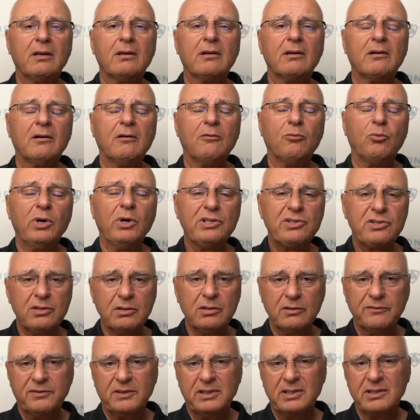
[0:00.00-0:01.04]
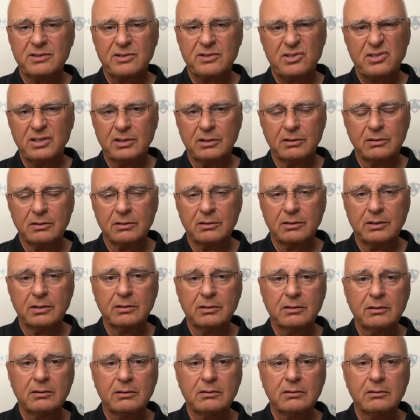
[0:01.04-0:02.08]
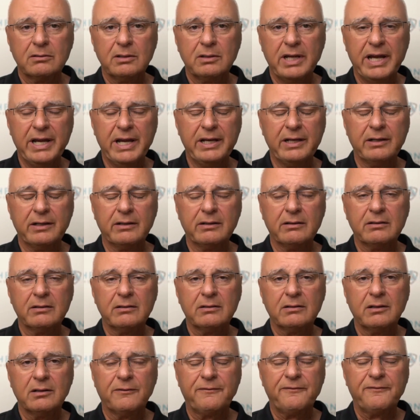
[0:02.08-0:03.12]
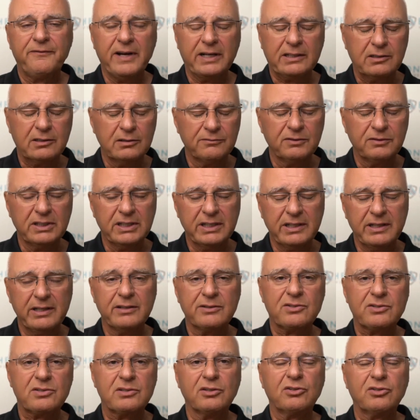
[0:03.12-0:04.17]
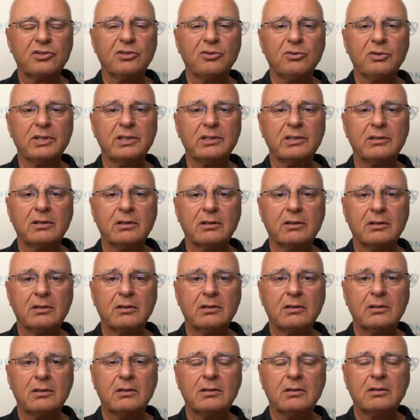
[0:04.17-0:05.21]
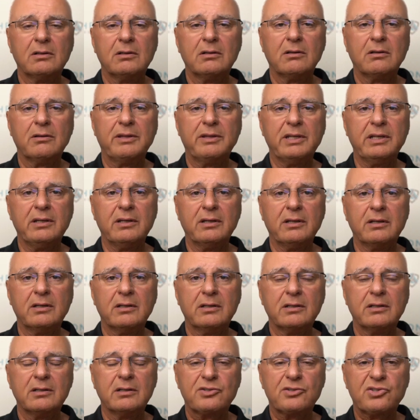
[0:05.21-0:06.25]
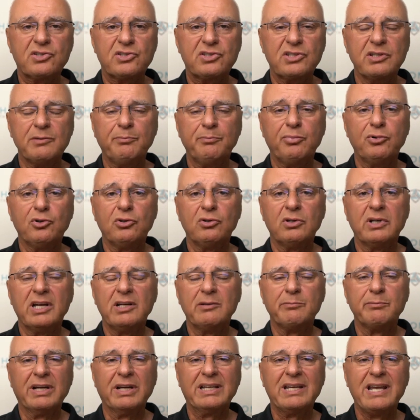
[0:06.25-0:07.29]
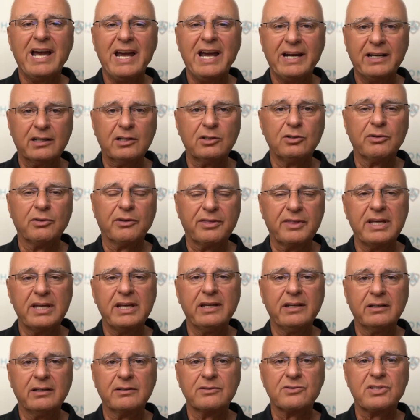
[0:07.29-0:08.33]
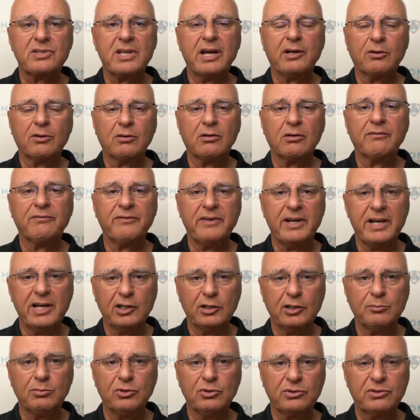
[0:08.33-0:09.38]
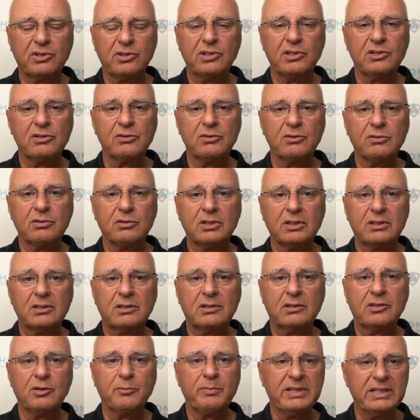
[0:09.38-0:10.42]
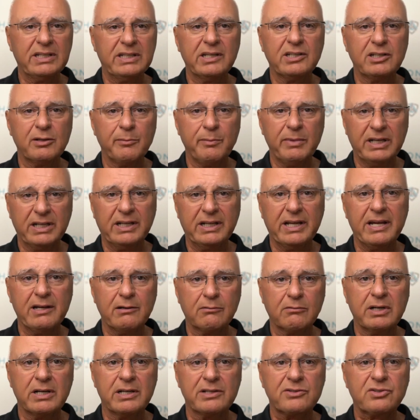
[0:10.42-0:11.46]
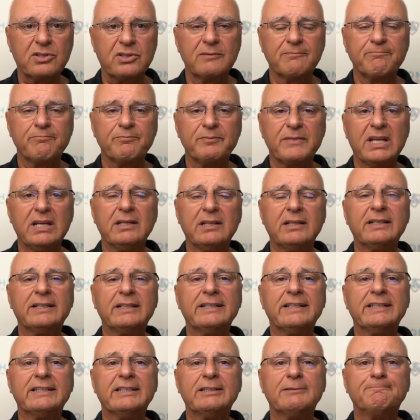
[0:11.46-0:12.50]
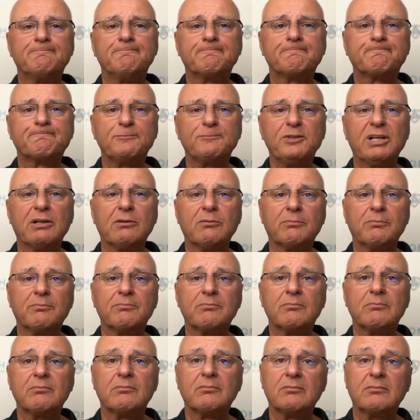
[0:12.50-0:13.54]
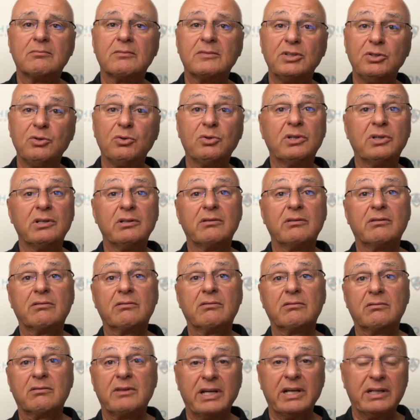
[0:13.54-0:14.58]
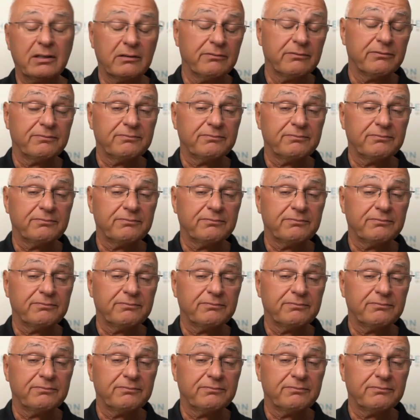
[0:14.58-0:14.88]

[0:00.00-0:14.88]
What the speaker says: once you have considered and effectively instituted the simple and mechanical things that are available to you to begin to mitigate risk, uh, you know, you could think of,